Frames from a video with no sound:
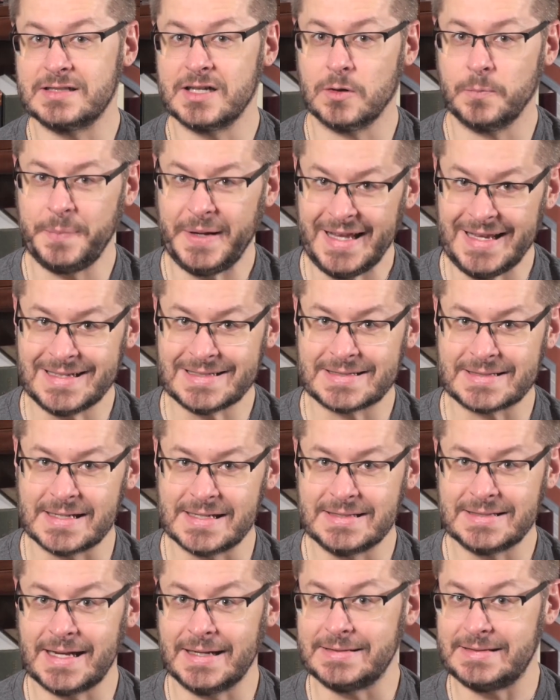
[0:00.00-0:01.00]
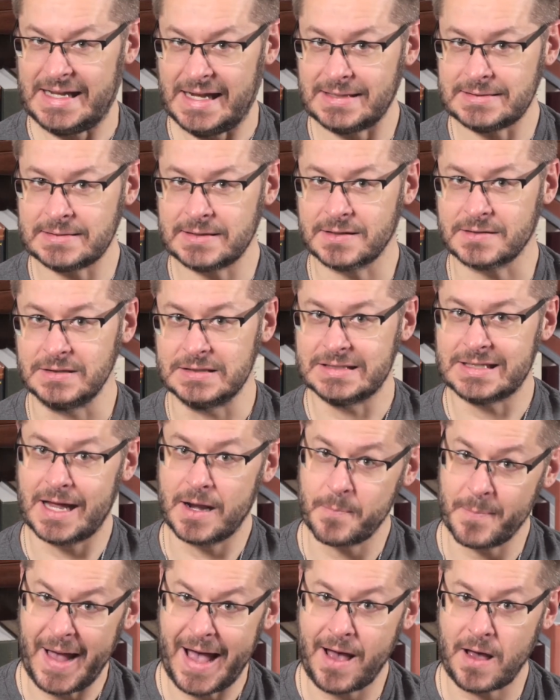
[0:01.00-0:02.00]
their penises and testicles
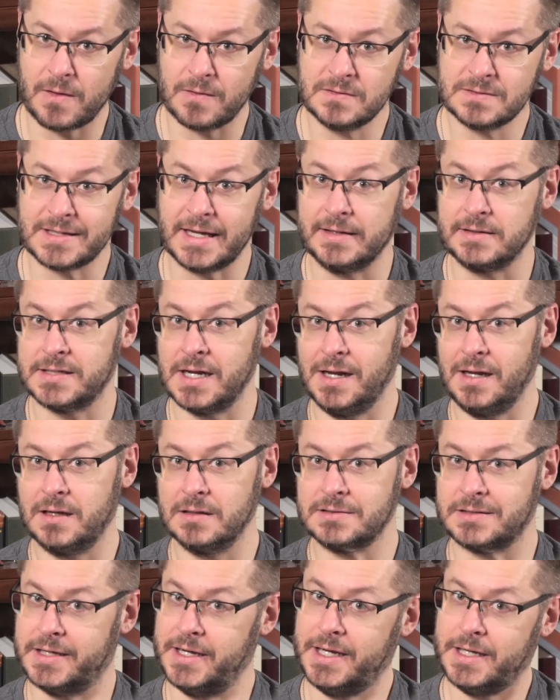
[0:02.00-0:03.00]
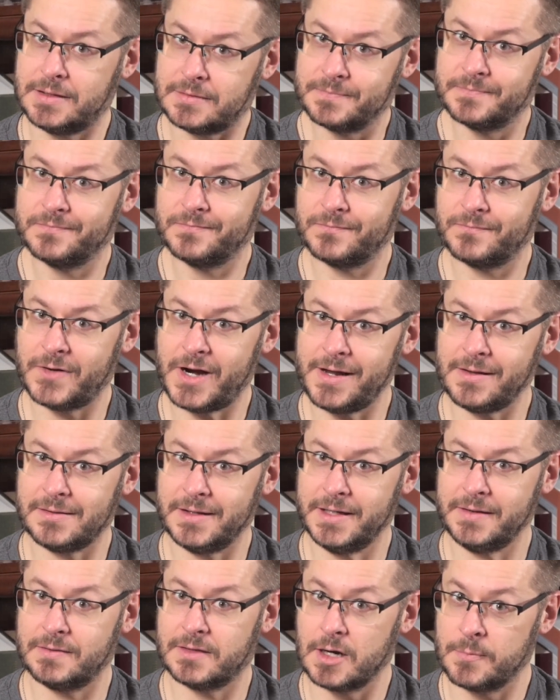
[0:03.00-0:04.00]
and mouths and tongues and,
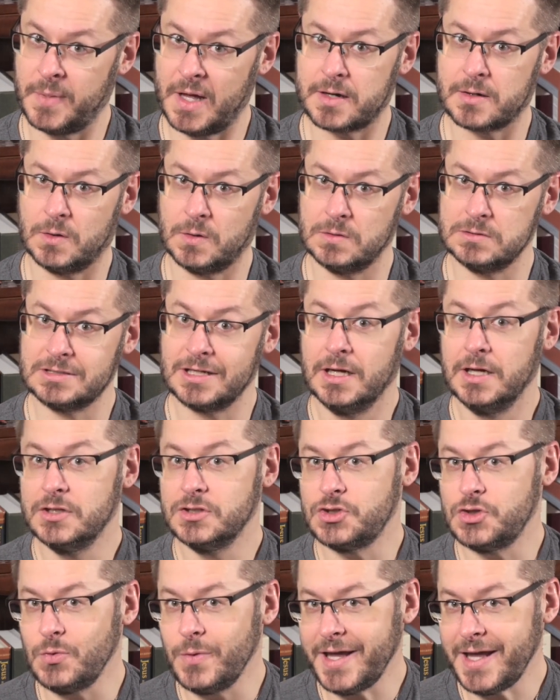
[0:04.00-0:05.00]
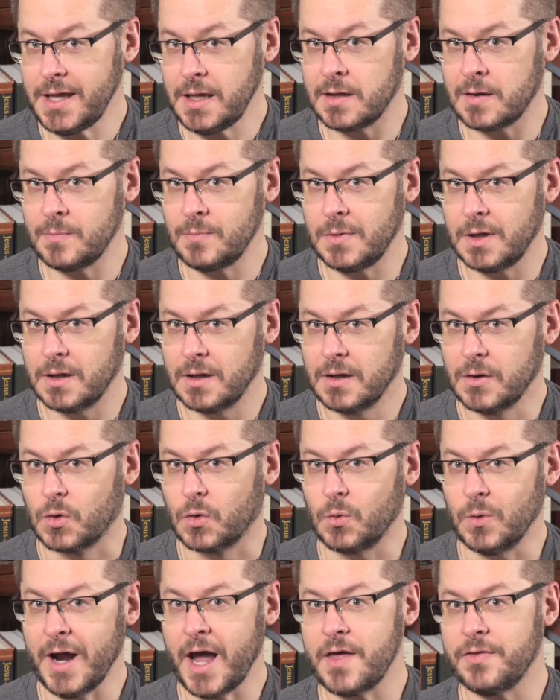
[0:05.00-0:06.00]
frankly, their buttholes to him
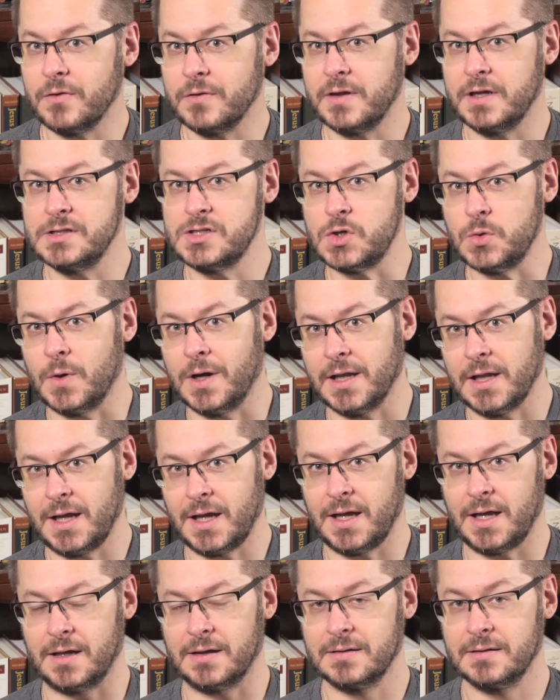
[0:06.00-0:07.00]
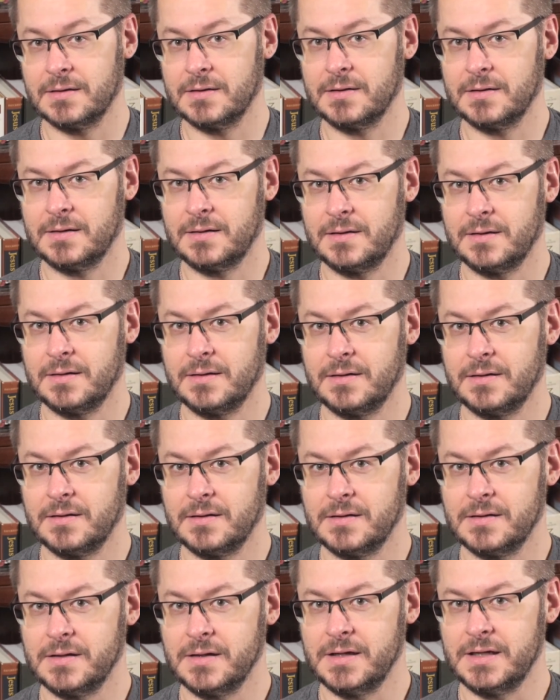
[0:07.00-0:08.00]
rather than to Allah?
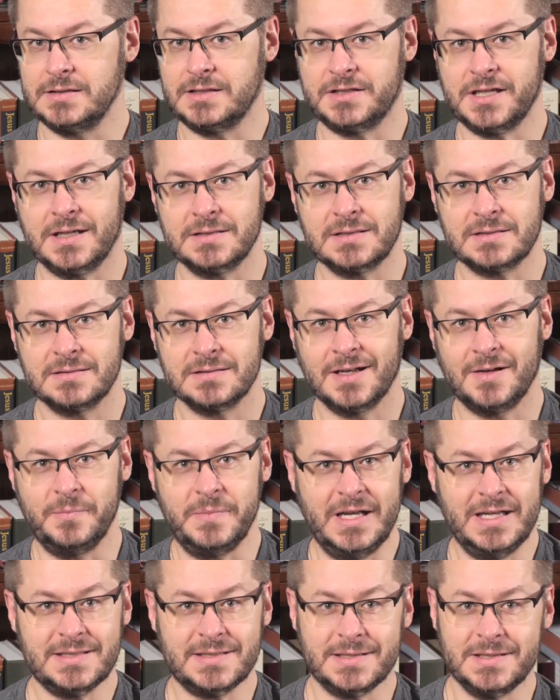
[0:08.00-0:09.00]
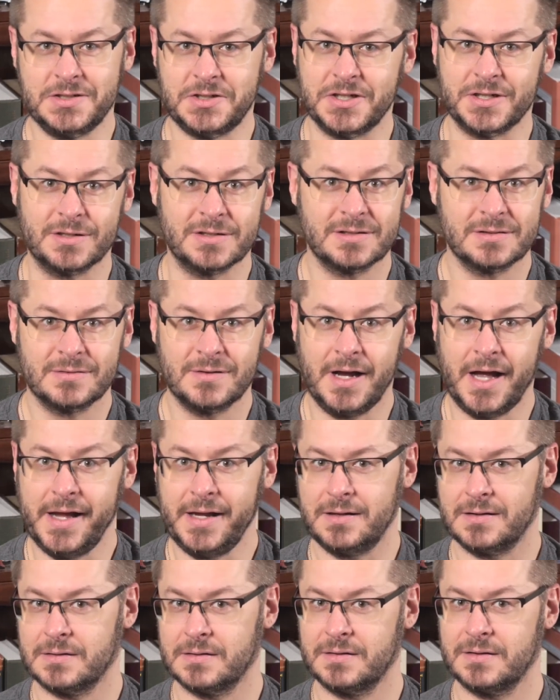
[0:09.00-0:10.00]
He's just a messenger,
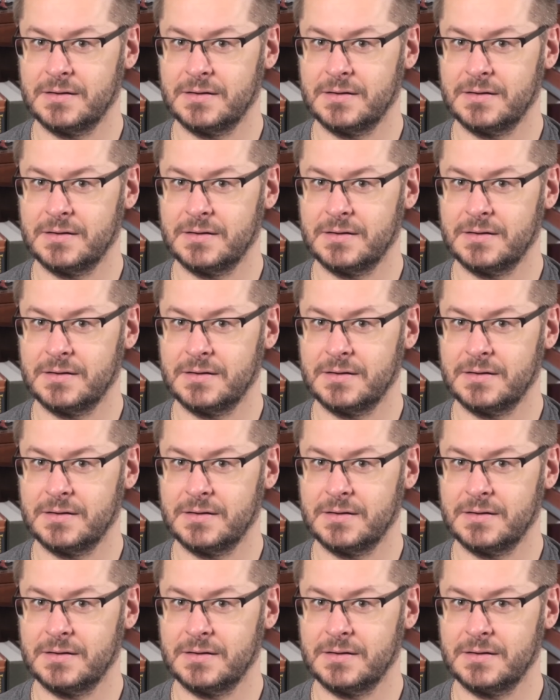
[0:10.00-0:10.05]
right?